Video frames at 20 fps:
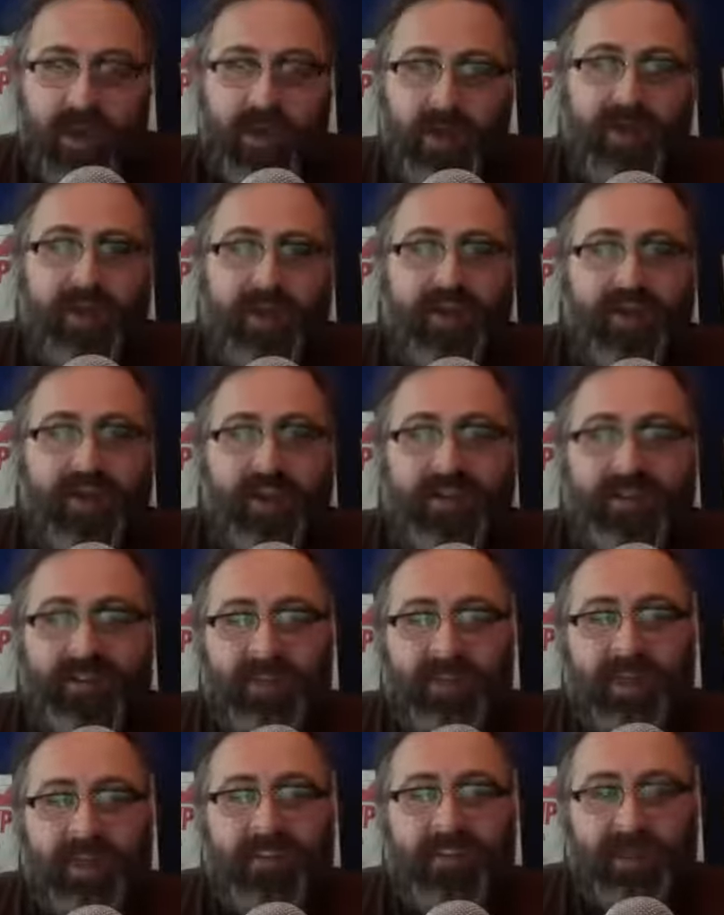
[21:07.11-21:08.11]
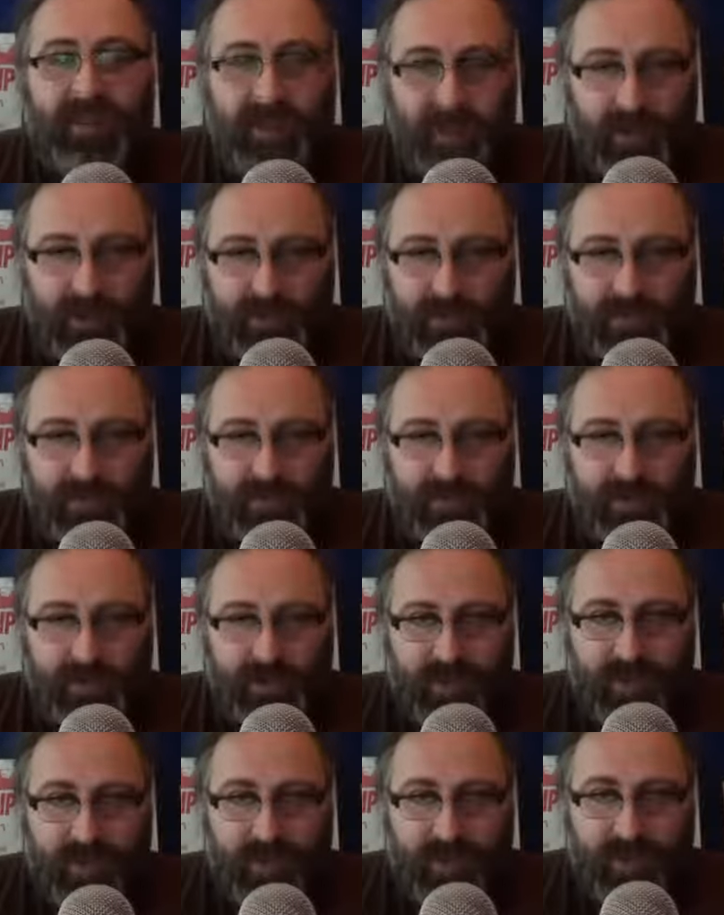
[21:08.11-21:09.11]
because I still have the illusion of
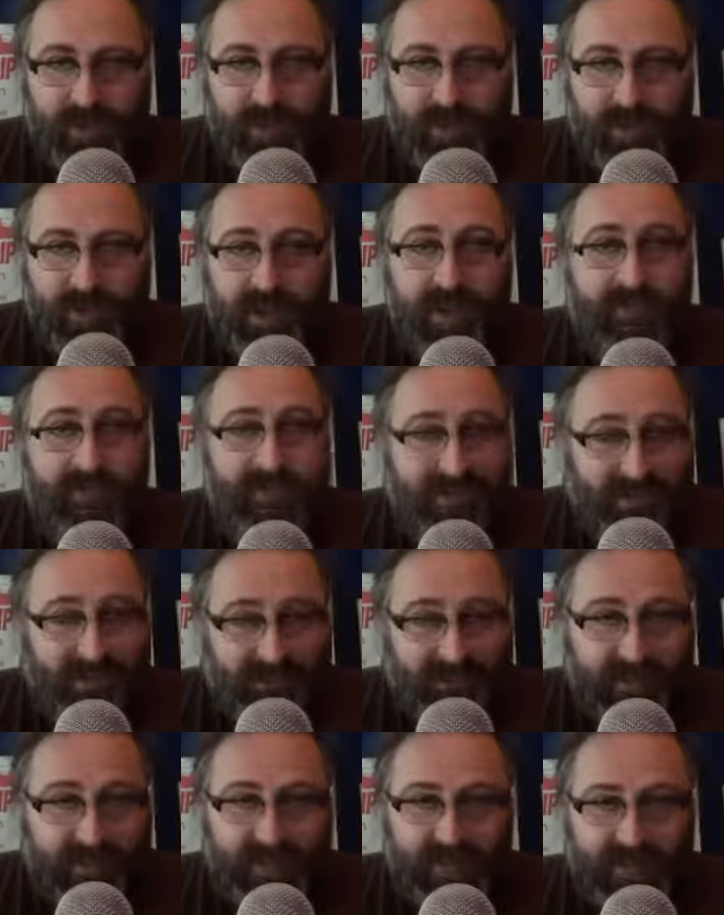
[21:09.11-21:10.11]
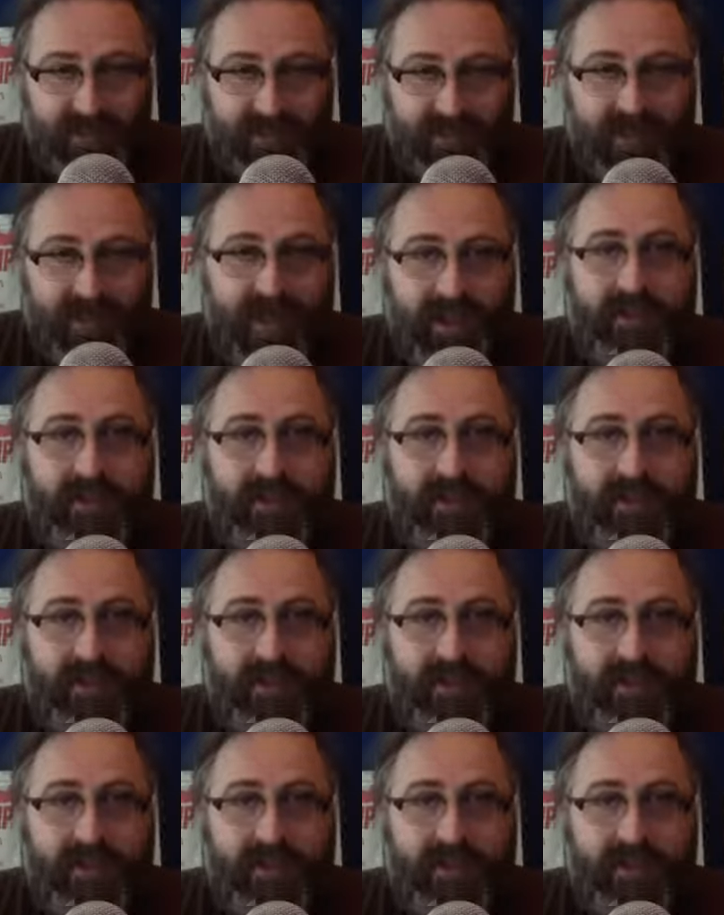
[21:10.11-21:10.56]
free will, if it is the case.